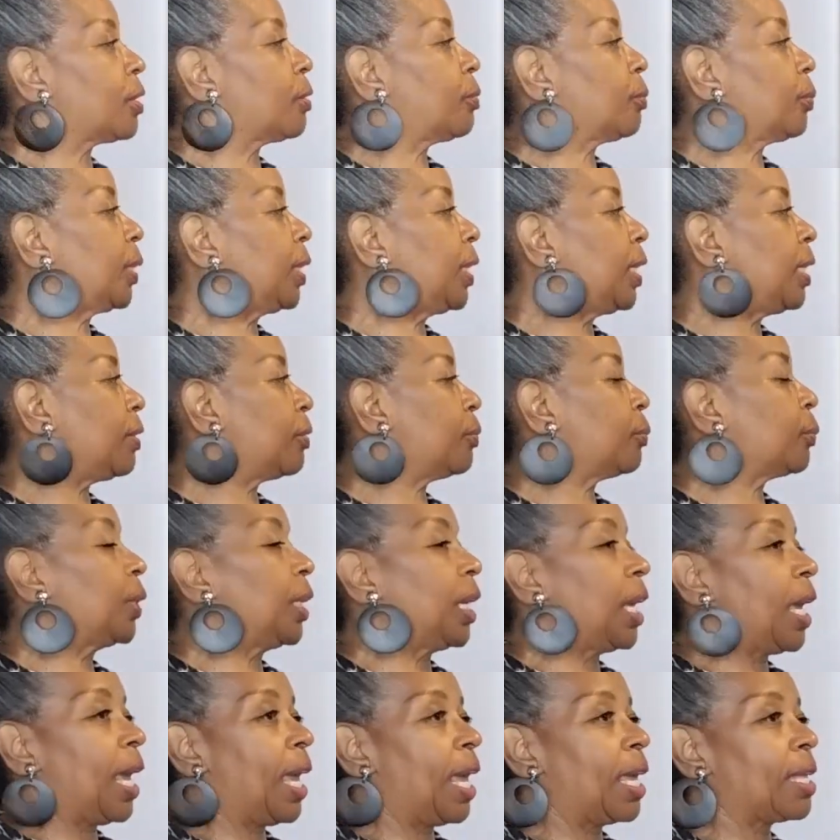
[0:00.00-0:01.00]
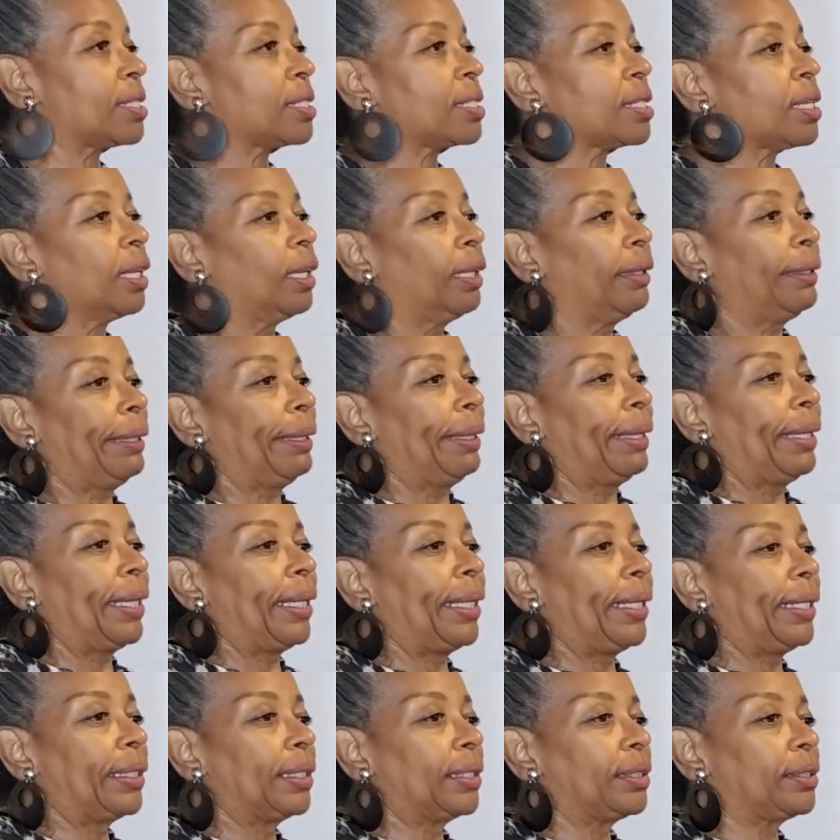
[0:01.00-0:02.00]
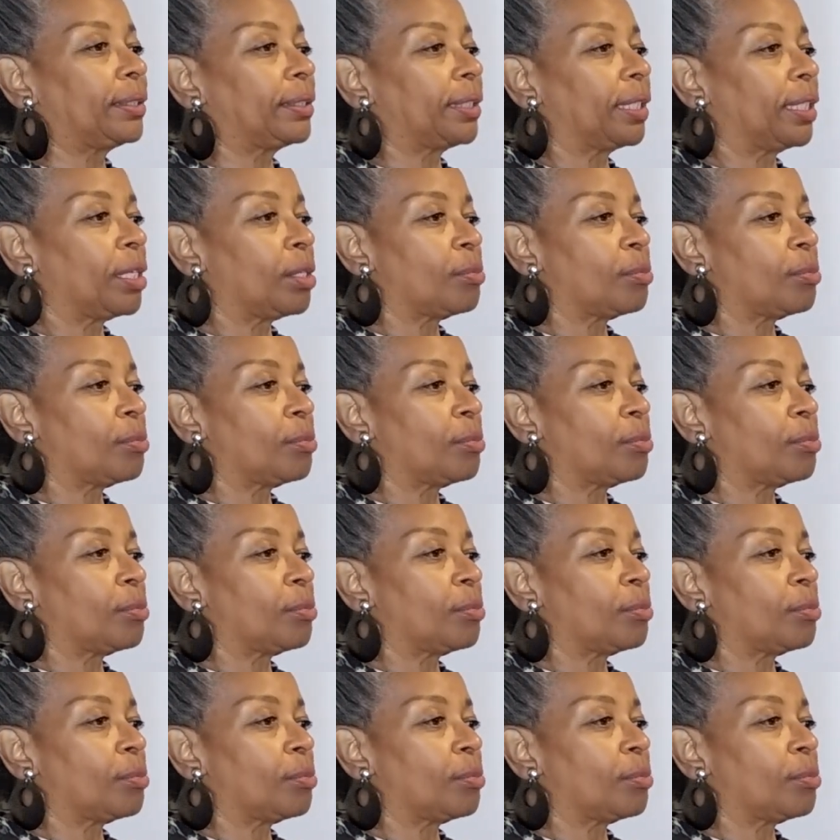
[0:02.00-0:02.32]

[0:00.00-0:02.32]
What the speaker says: three hats. And